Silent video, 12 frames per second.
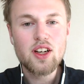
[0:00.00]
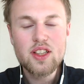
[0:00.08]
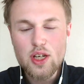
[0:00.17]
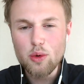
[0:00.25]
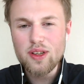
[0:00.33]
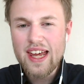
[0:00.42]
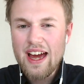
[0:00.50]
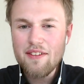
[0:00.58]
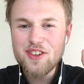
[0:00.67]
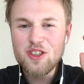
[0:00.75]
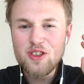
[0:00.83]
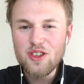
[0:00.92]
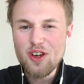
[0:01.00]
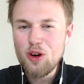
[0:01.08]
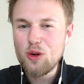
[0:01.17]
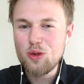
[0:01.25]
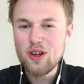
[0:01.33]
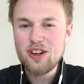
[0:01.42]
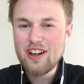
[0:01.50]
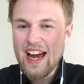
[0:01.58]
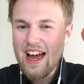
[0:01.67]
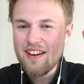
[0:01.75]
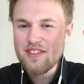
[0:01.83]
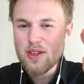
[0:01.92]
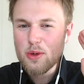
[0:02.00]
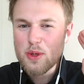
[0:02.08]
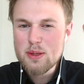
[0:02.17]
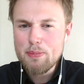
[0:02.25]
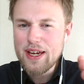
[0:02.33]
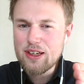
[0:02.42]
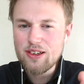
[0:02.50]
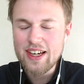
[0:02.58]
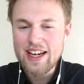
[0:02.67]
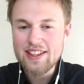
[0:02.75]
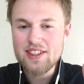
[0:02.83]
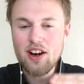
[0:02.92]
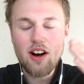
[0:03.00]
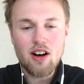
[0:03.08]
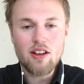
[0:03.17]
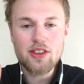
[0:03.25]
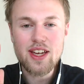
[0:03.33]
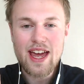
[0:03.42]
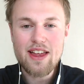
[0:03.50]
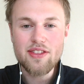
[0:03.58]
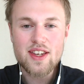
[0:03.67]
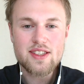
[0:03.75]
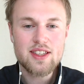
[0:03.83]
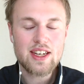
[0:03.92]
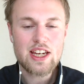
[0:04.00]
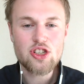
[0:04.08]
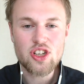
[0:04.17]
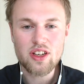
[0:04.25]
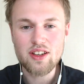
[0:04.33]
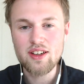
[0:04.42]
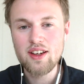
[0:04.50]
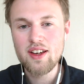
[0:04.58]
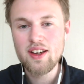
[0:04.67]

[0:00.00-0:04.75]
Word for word: You only have to know or have or speculate on the end destination.